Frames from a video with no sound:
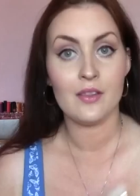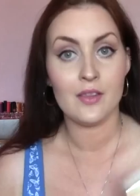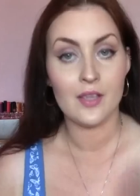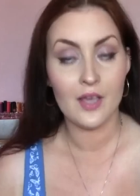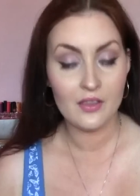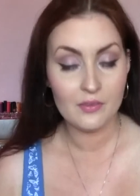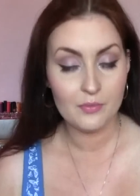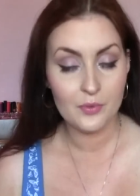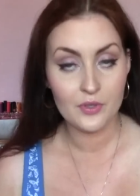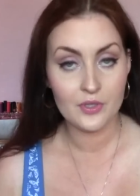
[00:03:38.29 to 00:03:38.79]

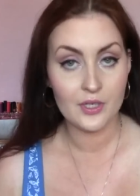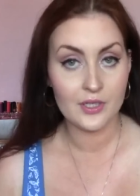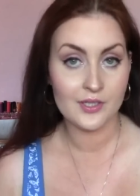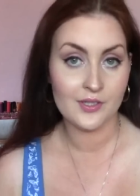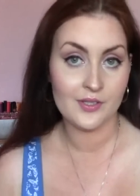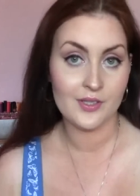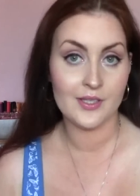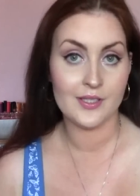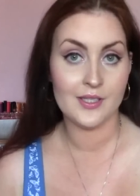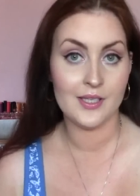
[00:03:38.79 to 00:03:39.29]
The other
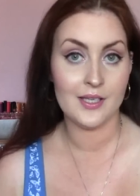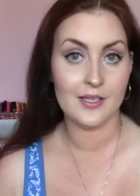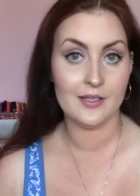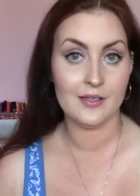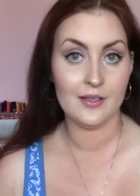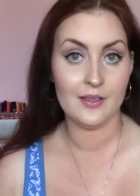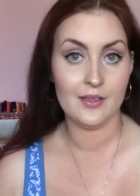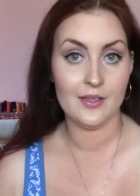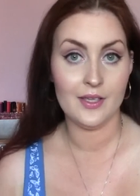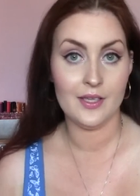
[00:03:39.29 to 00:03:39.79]
product that is
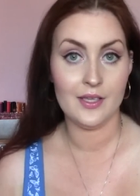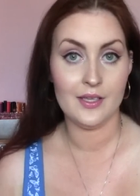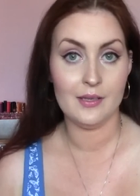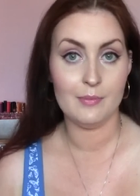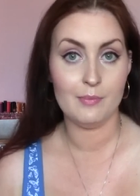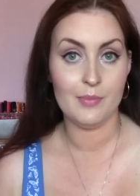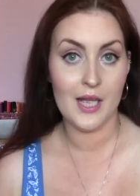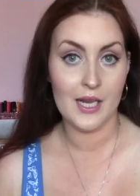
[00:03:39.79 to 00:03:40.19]
in the